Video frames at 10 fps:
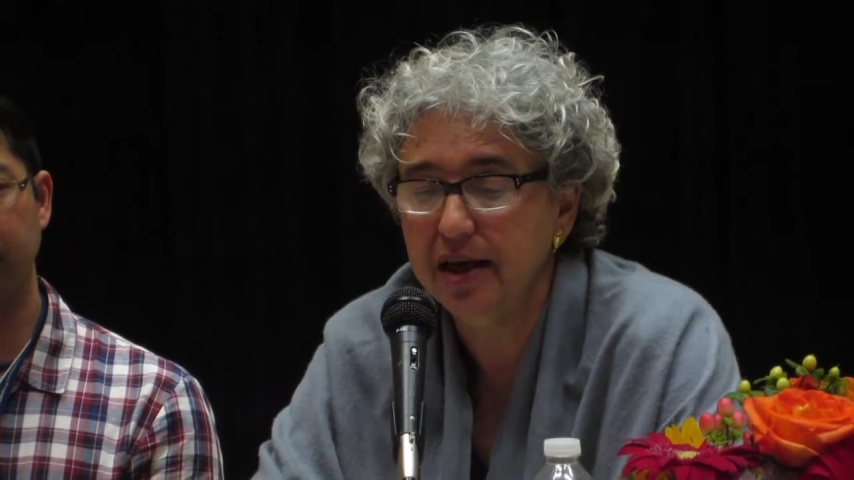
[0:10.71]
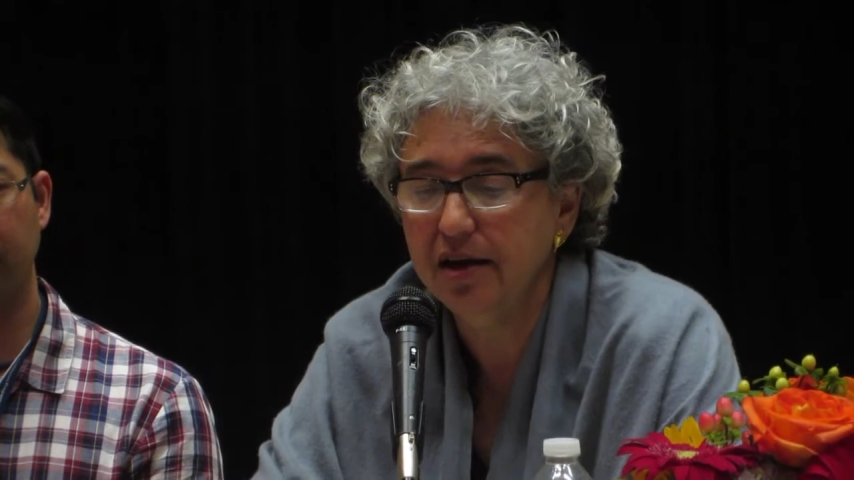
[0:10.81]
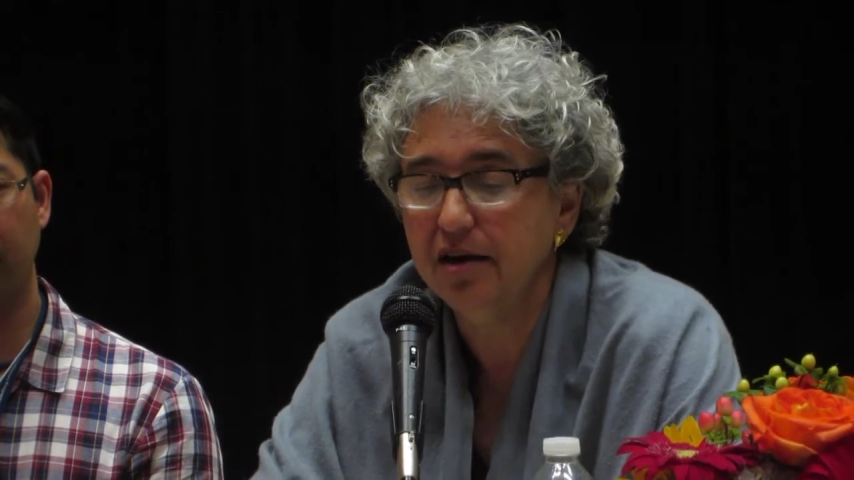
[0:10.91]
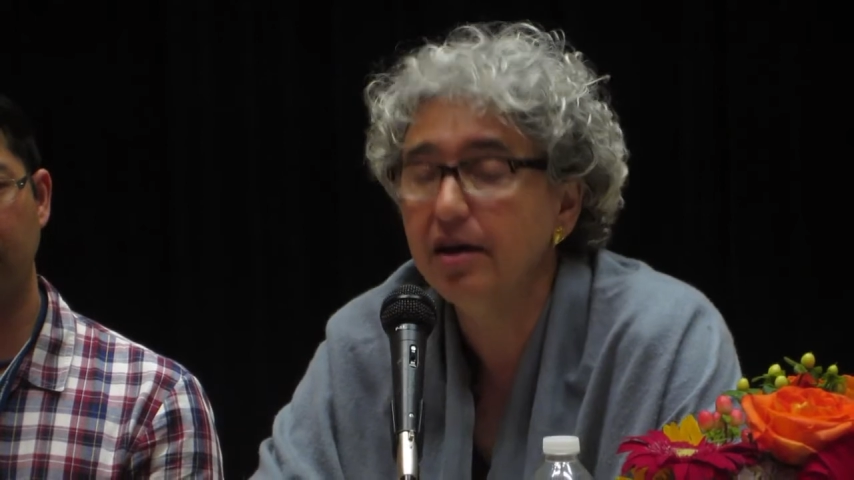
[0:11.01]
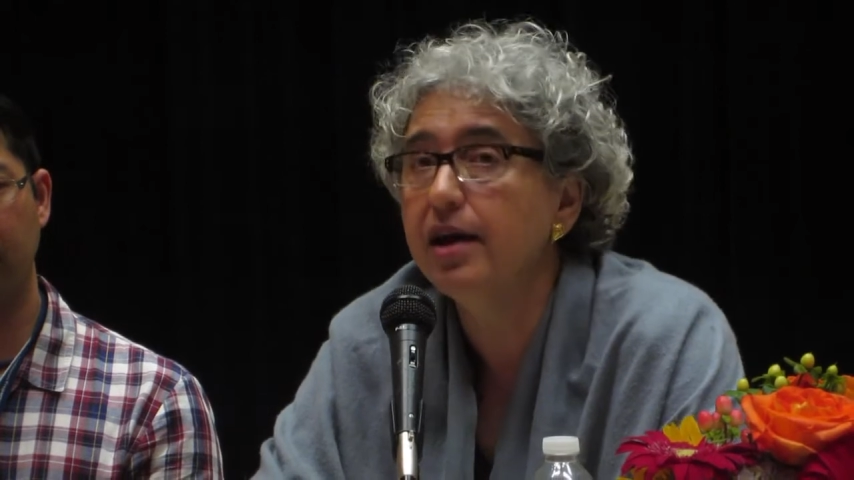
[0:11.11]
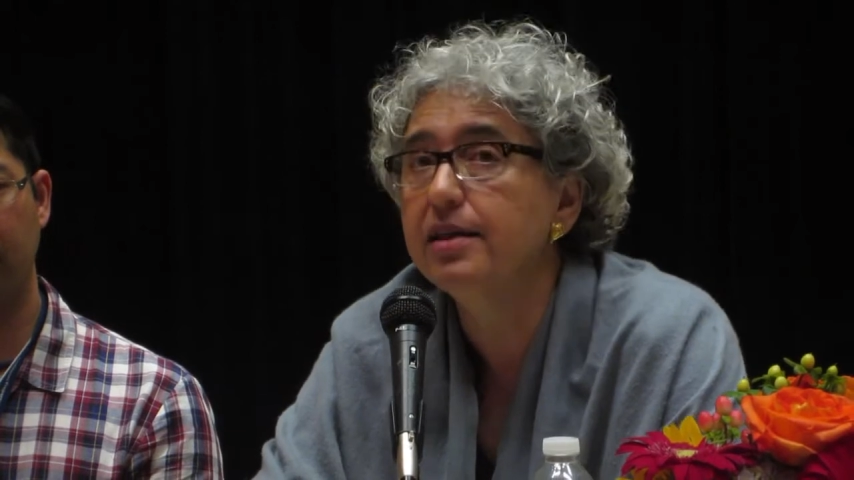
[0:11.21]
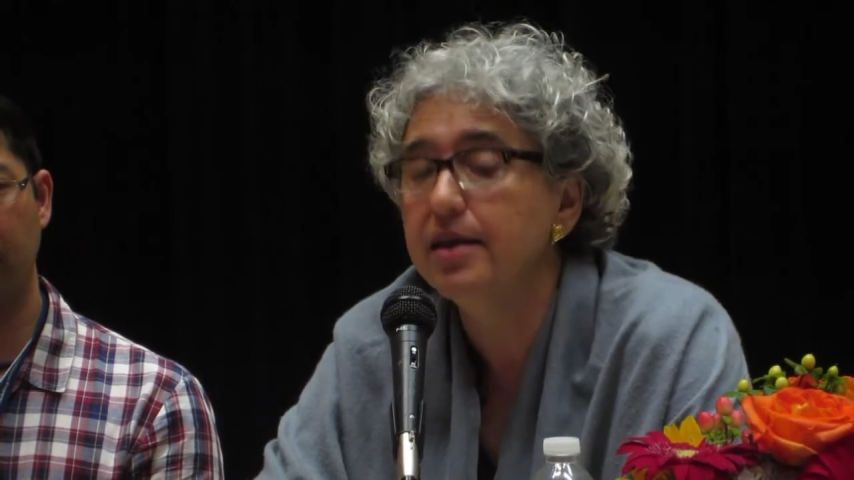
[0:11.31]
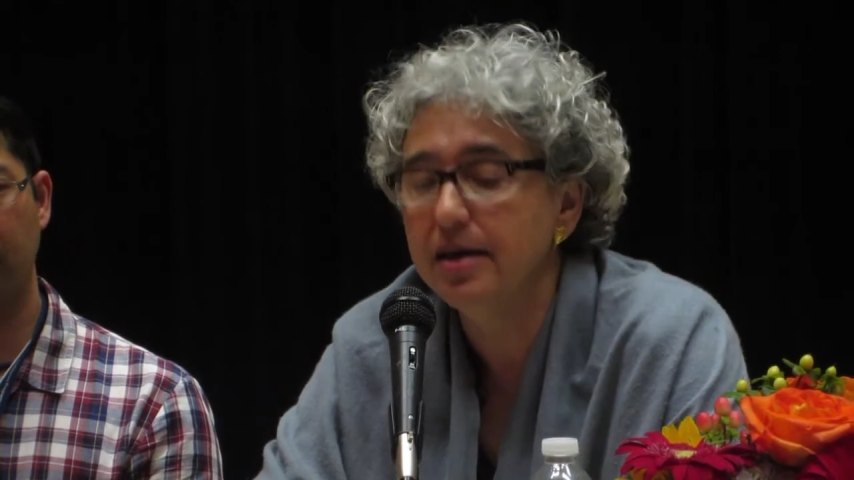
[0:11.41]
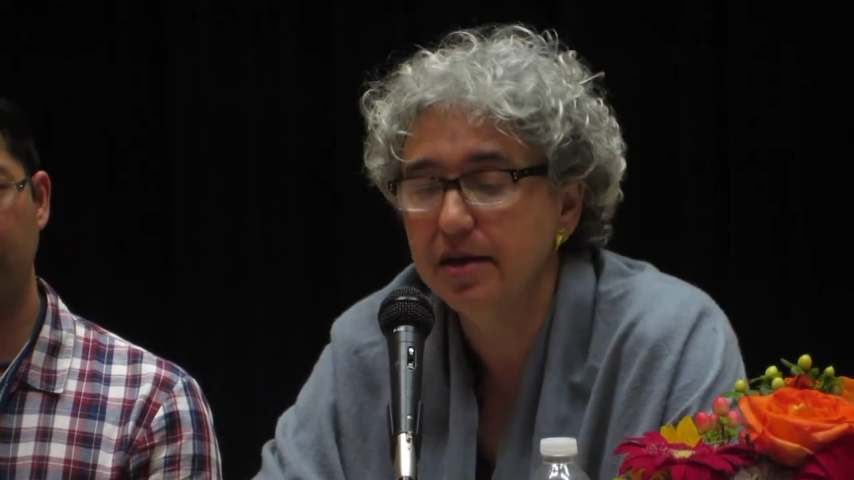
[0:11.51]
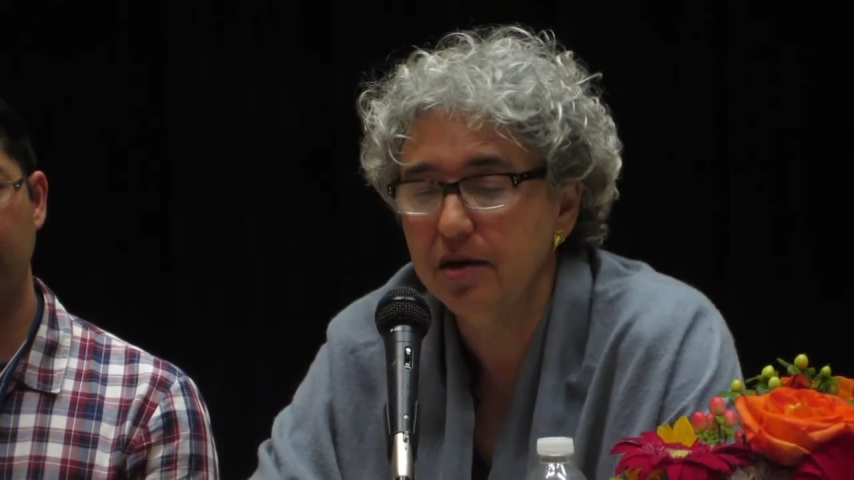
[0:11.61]
care and
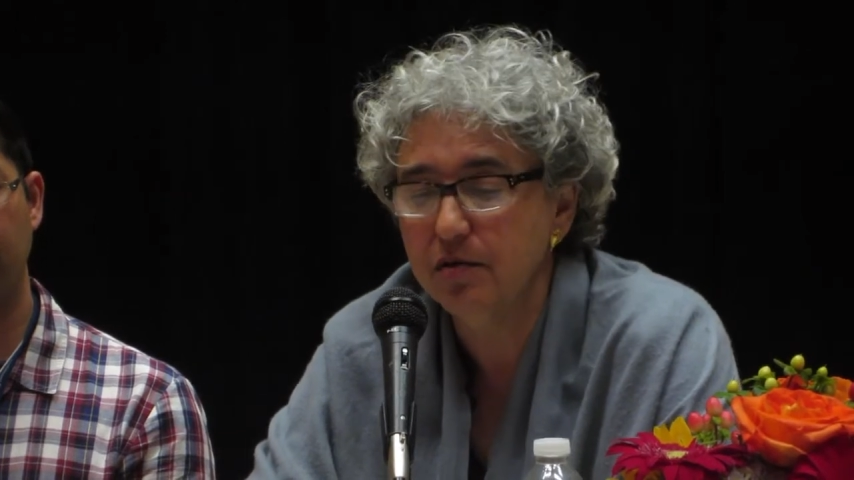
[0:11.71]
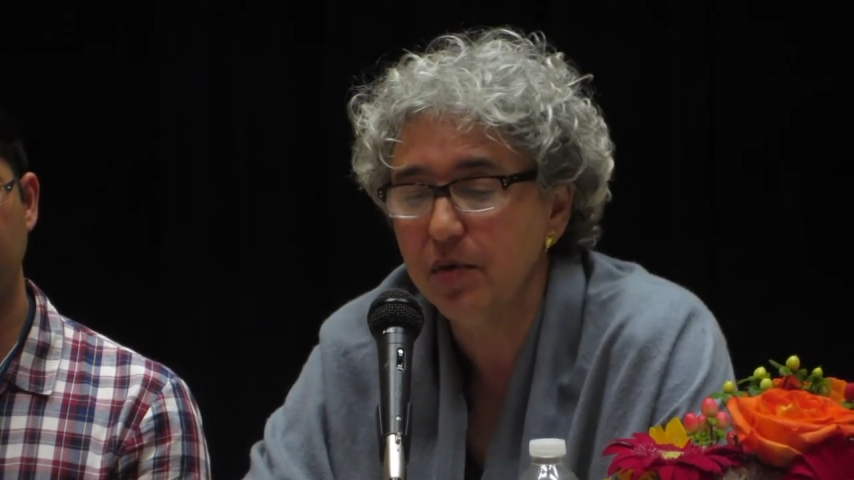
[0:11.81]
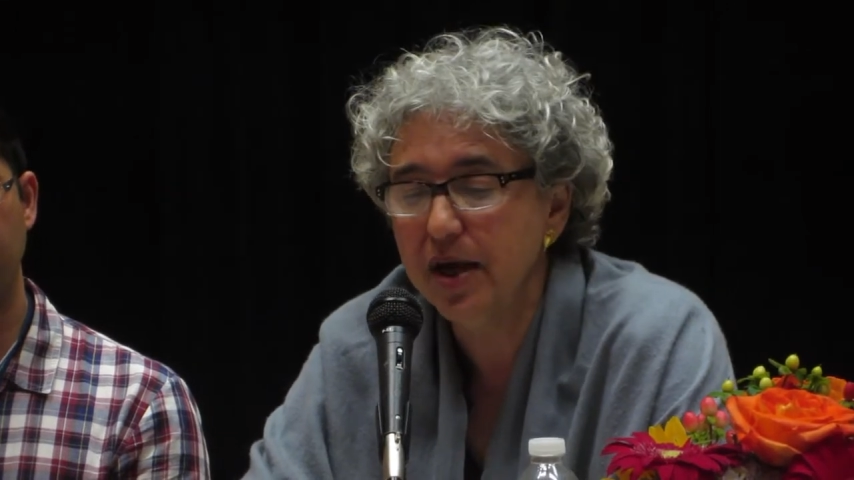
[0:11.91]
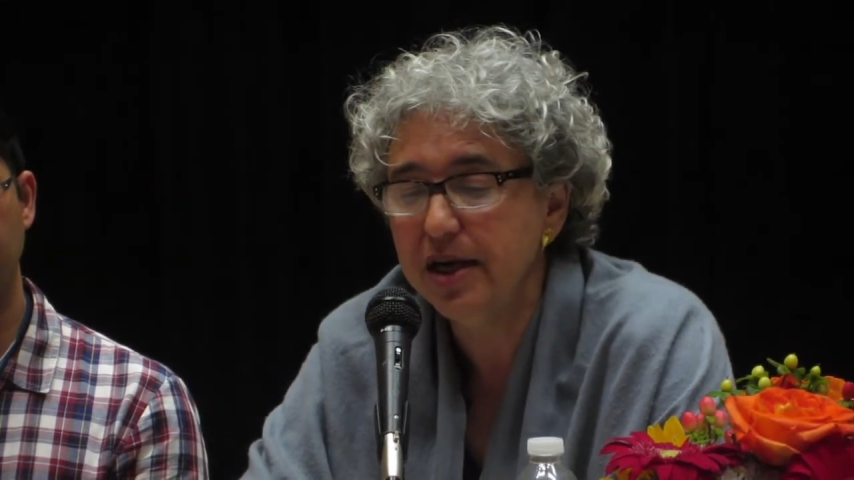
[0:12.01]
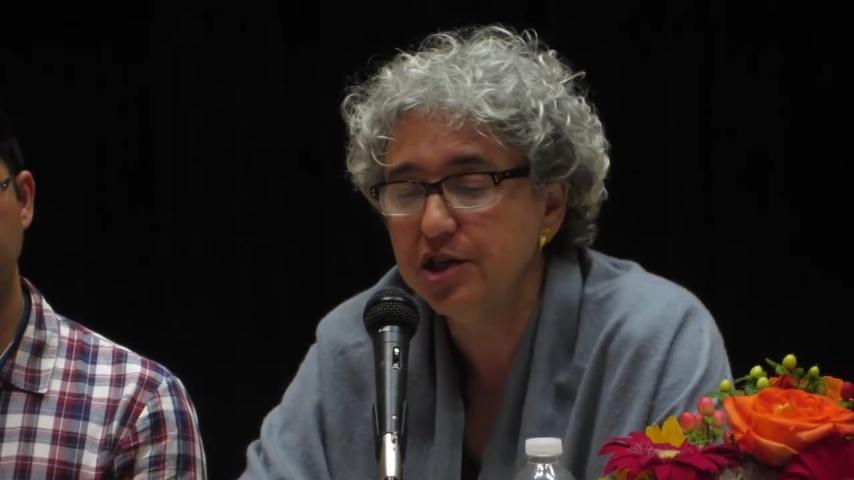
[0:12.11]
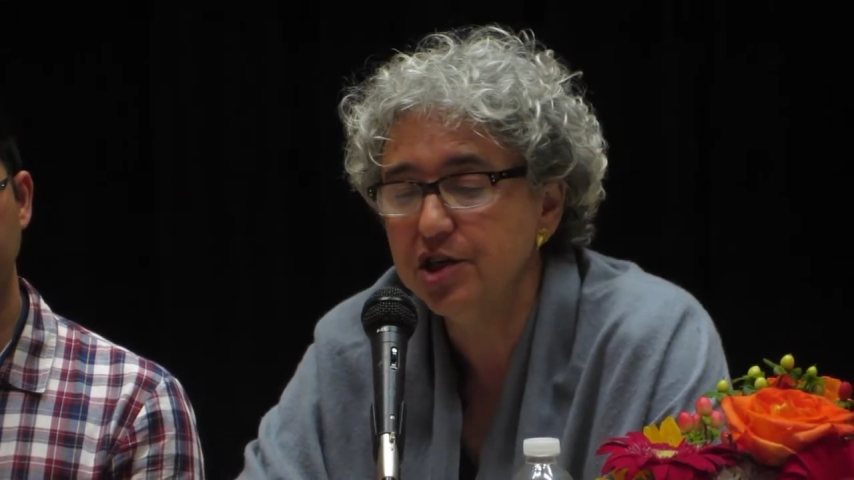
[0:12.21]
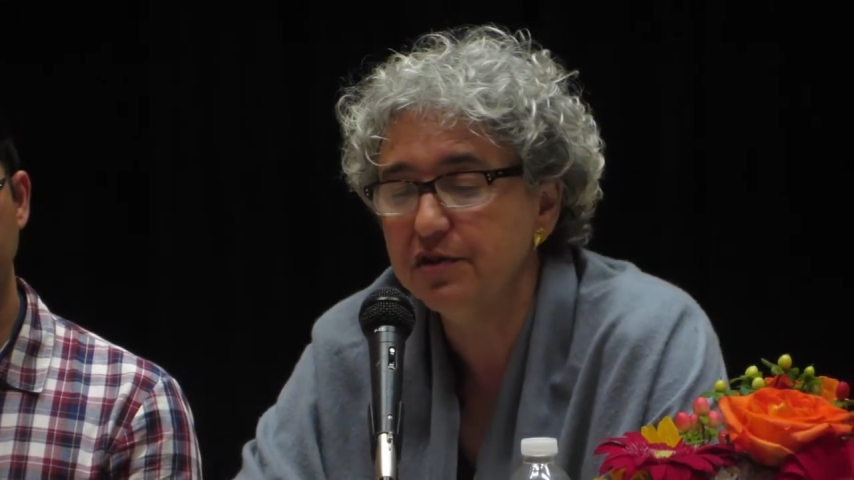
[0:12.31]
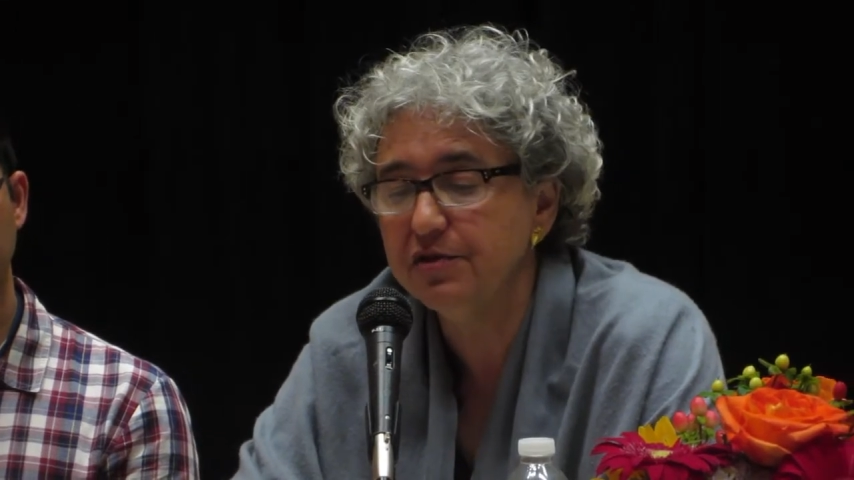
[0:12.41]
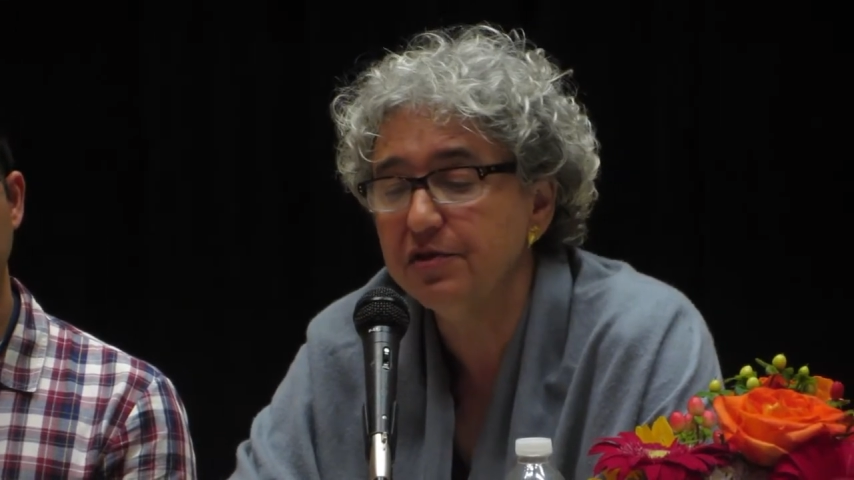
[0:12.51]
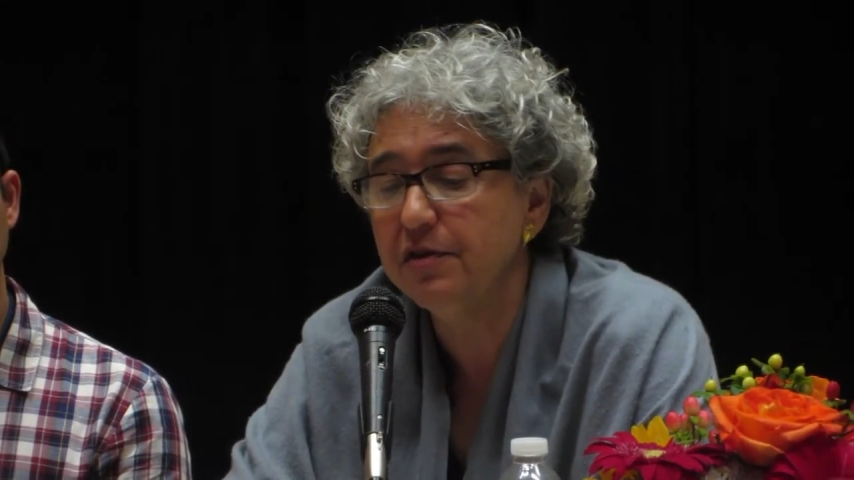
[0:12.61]
then in a range of